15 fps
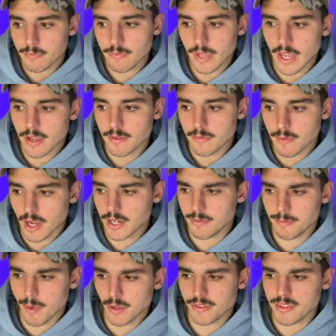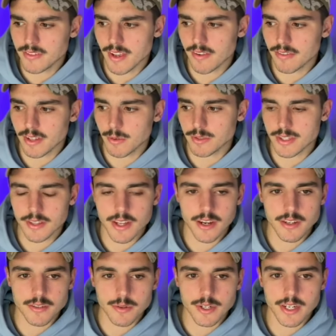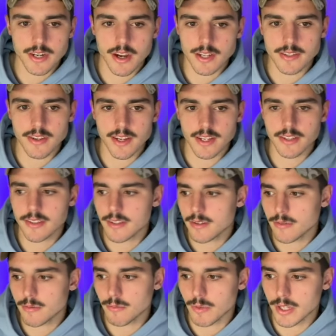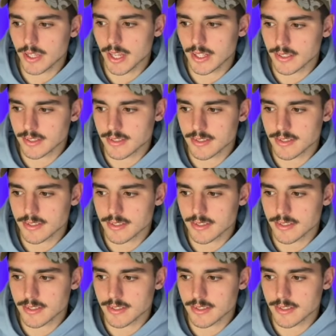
yeah, and Monty definitely wasn't there in 2019 when Langdon